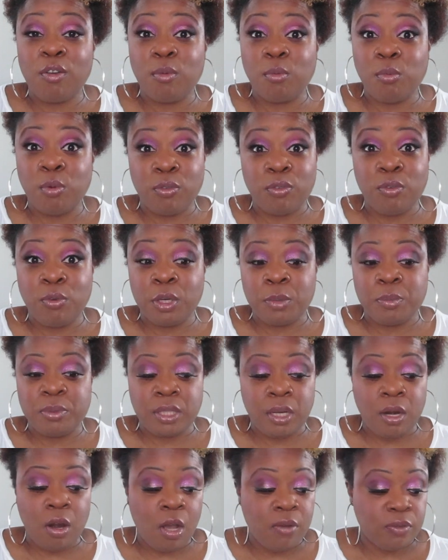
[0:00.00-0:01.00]
were forty
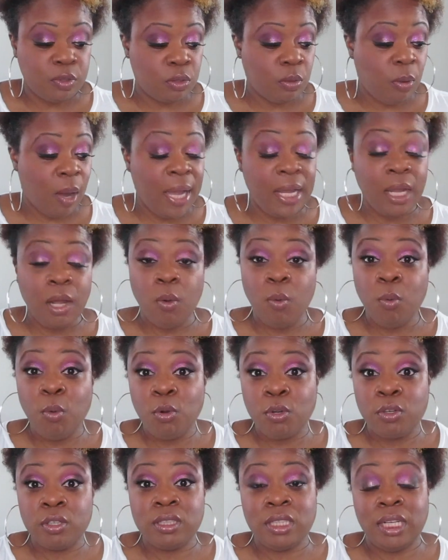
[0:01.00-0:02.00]
percent off, so I
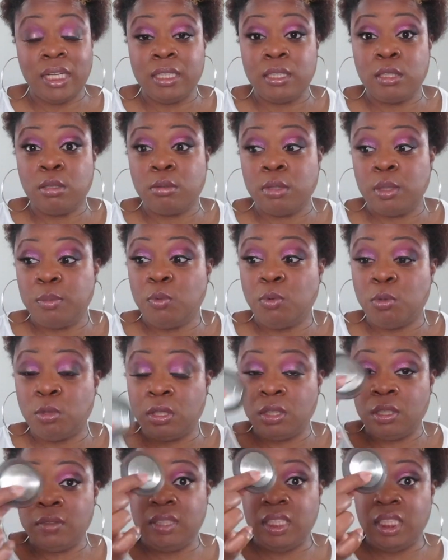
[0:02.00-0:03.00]
ordered like three
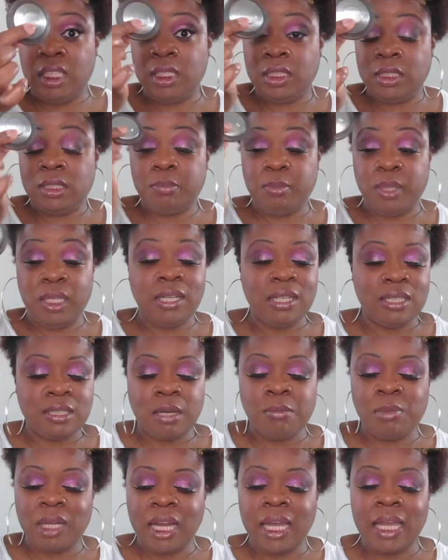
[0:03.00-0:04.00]
more of these because
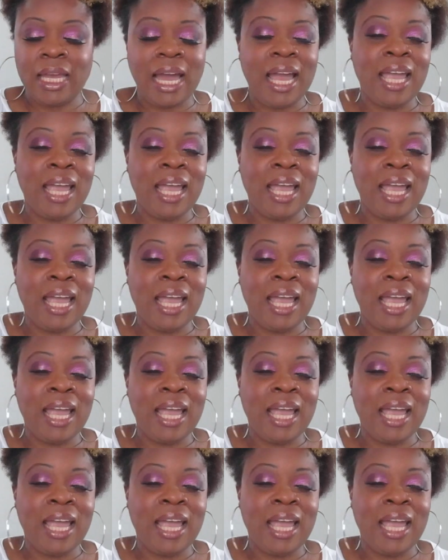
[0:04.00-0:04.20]
I'm like,